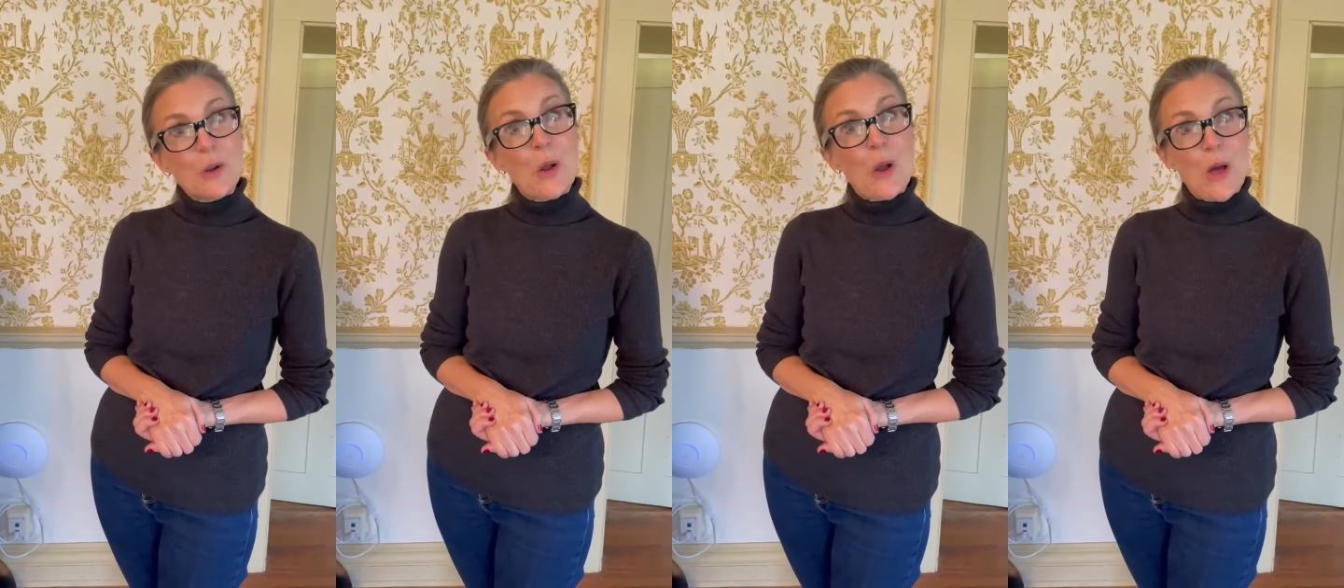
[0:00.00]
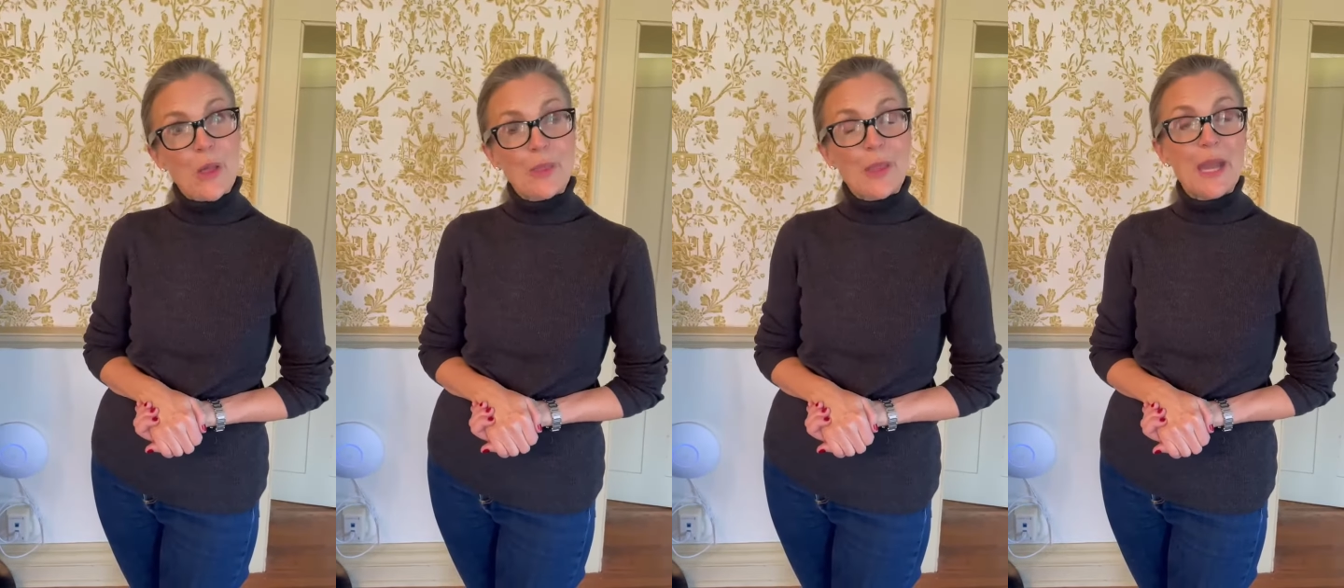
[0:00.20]

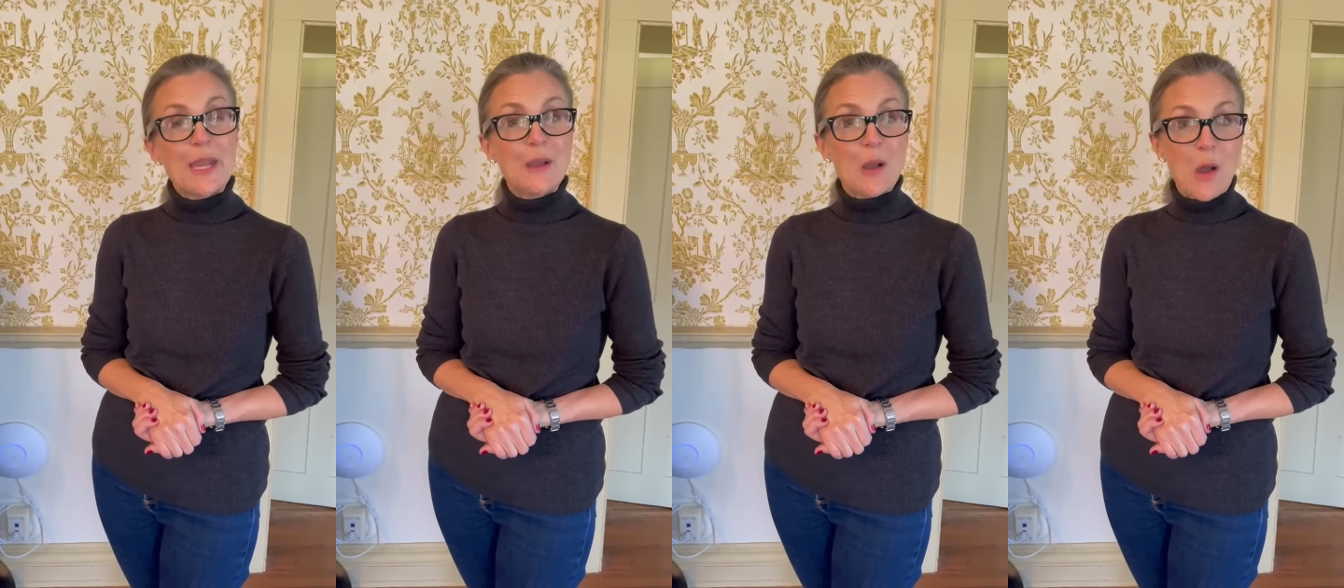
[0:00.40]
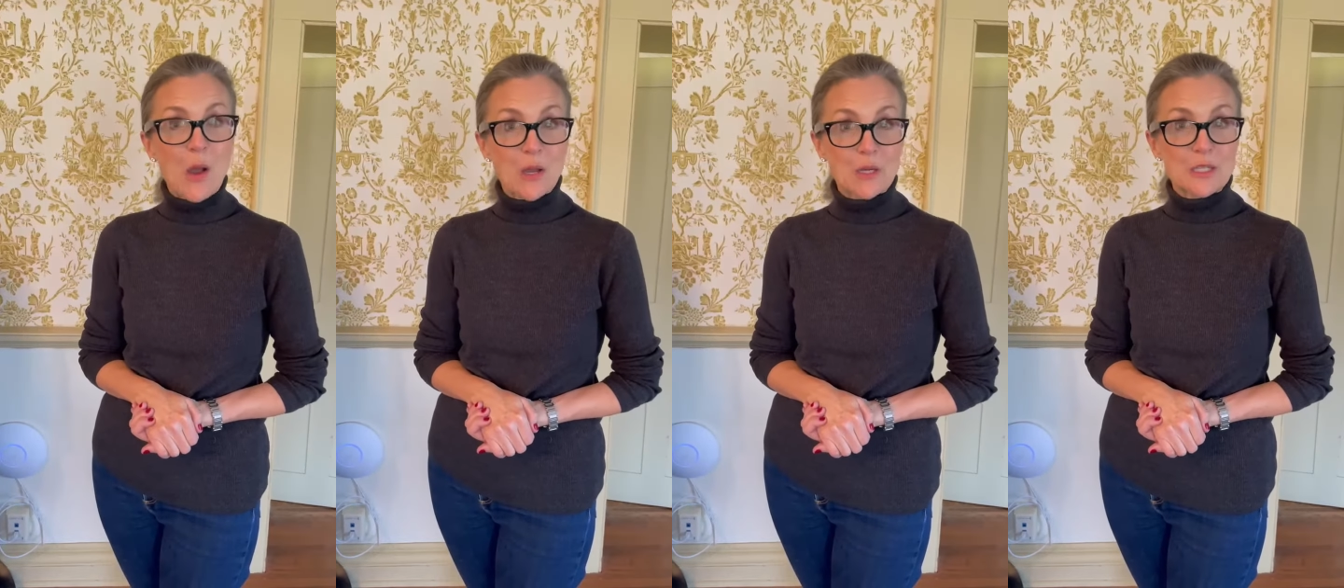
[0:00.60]
online
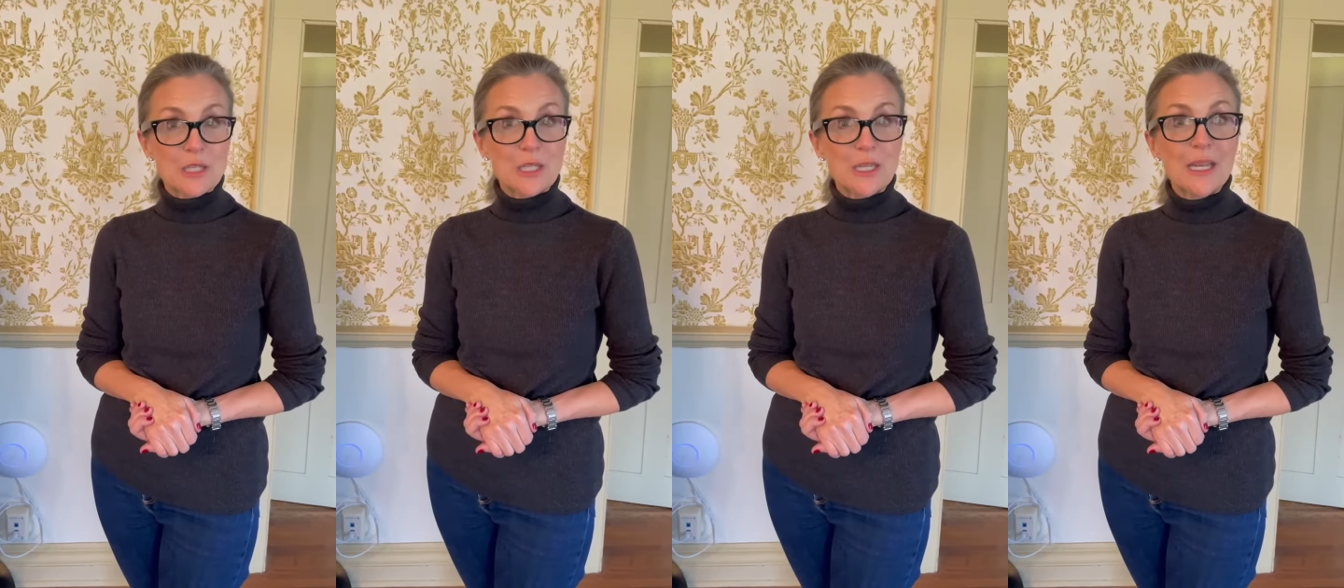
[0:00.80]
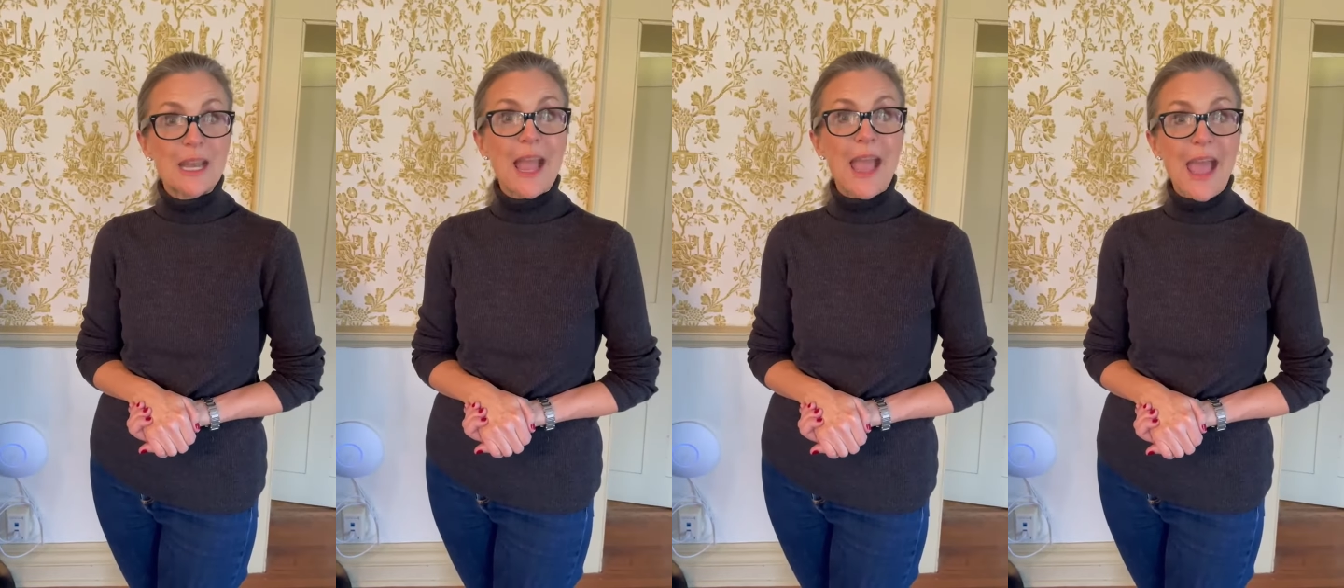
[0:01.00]

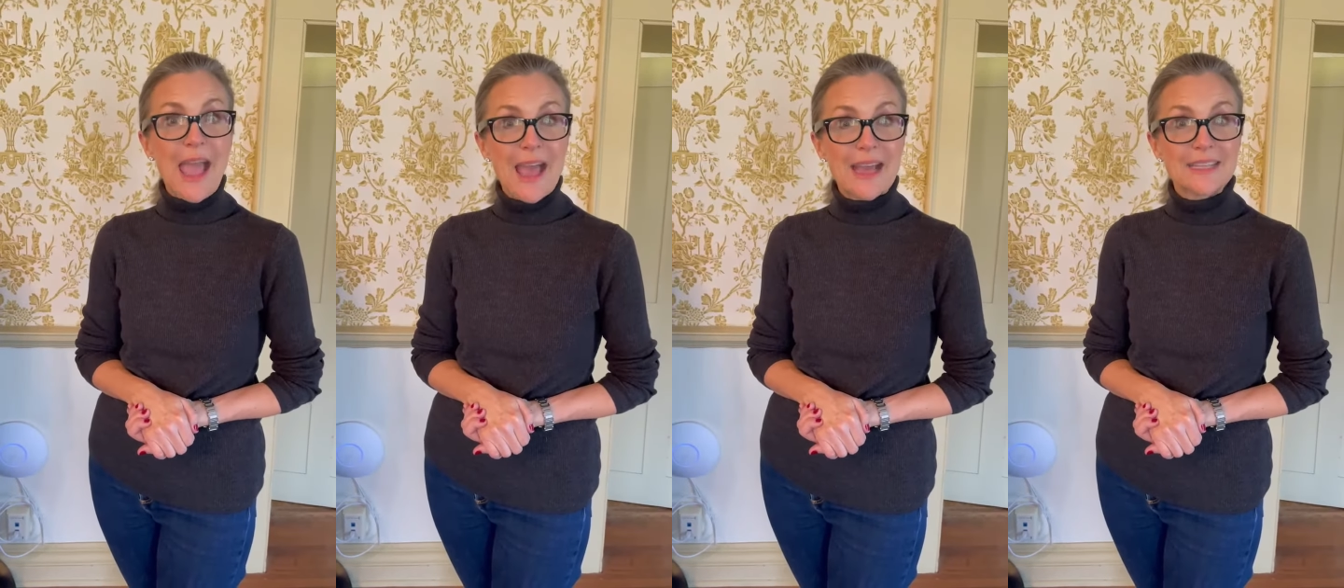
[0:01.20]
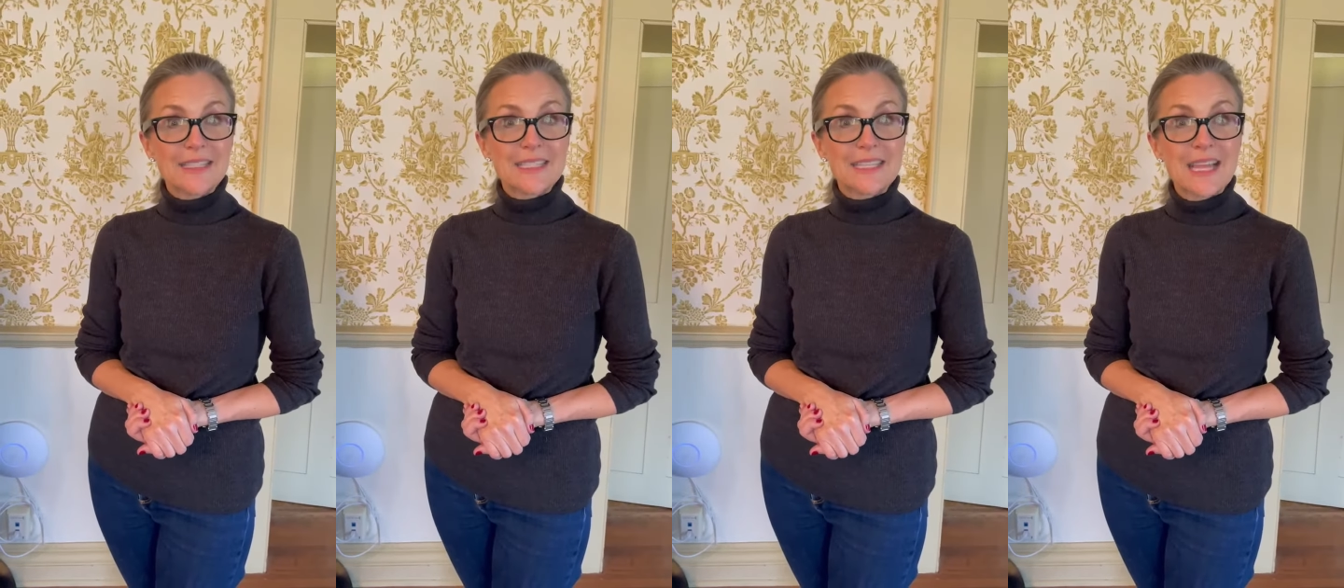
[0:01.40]
auction
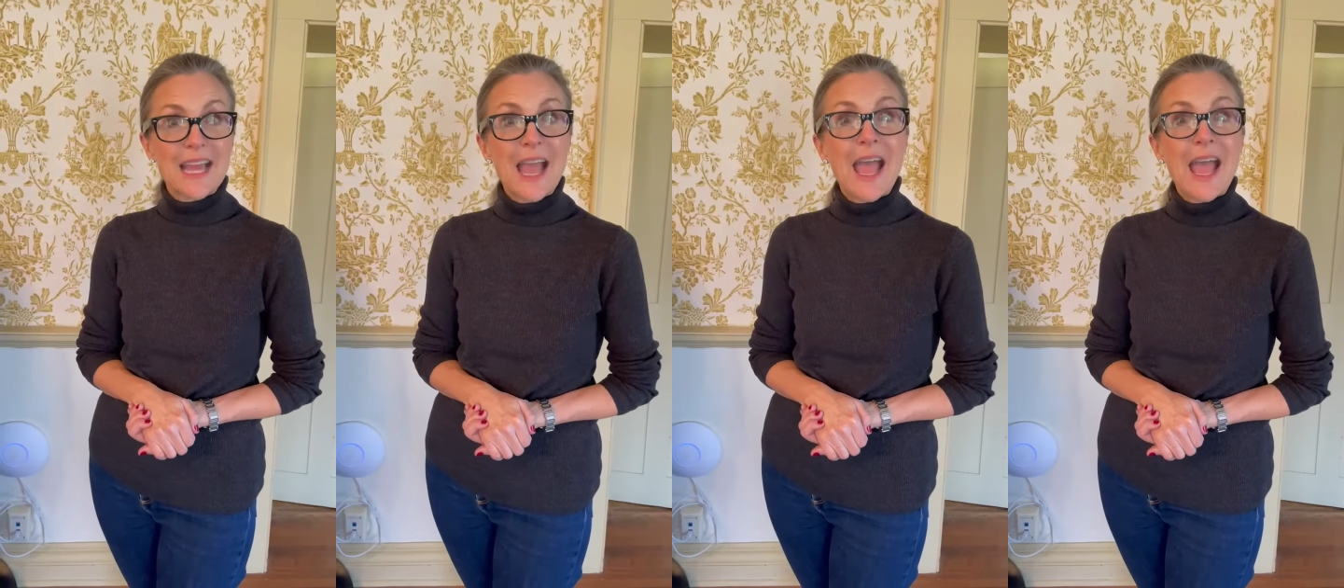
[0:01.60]
at